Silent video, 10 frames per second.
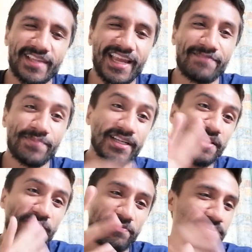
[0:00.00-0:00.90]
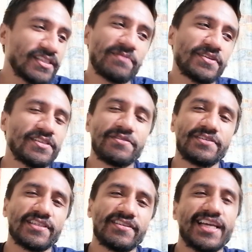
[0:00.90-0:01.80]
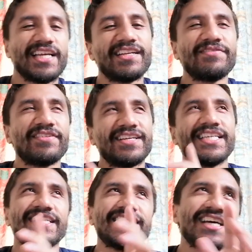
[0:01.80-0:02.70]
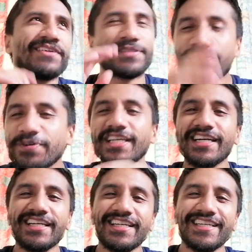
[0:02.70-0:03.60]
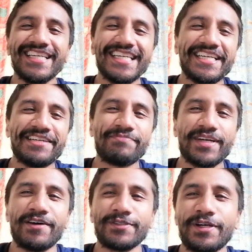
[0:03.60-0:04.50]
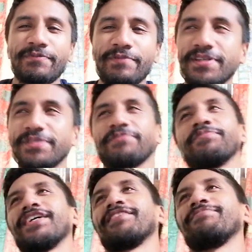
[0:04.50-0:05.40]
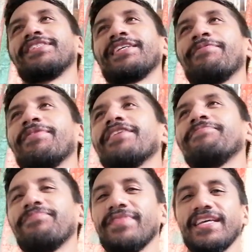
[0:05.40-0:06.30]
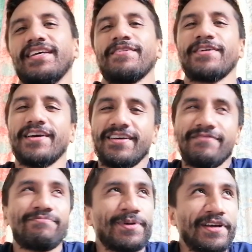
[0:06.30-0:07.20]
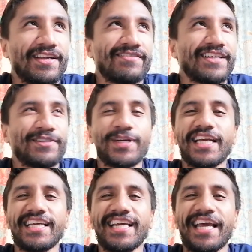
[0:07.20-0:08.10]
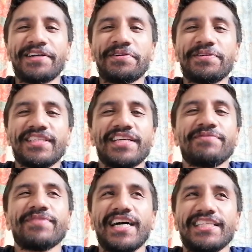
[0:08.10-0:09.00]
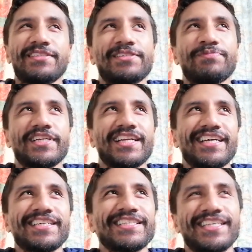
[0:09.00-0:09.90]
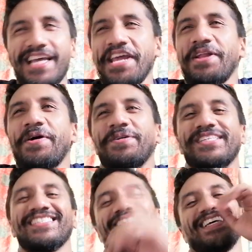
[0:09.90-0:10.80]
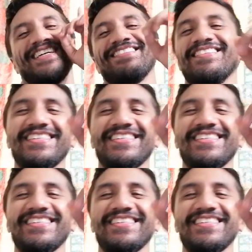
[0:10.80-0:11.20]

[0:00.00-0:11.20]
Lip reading: And back then my Bersama still wasn't good, and now I'm still working on it, but I'll try my best with my Bersama. But when I get angry with them, I speak in English, and I was just like,